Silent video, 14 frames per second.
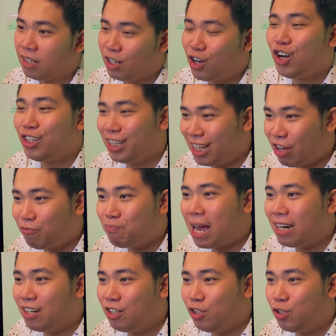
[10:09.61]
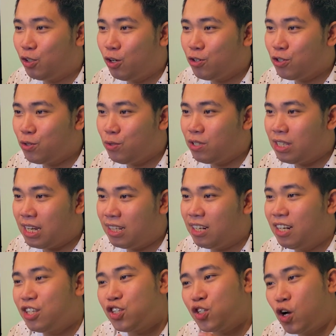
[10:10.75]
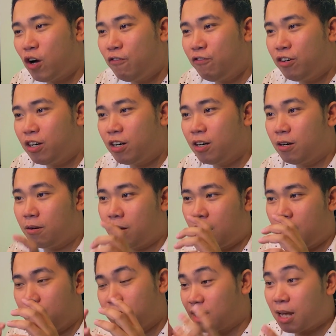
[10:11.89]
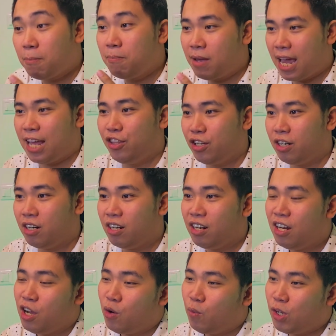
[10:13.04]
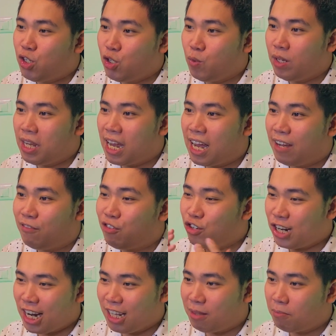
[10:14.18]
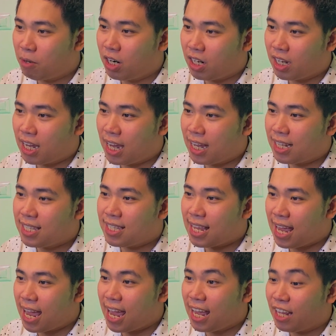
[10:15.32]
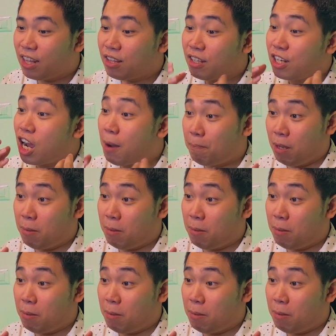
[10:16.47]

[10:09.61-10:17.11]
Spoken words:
On the left panel, you also see the Discover subheader, which you will have trade markets and copy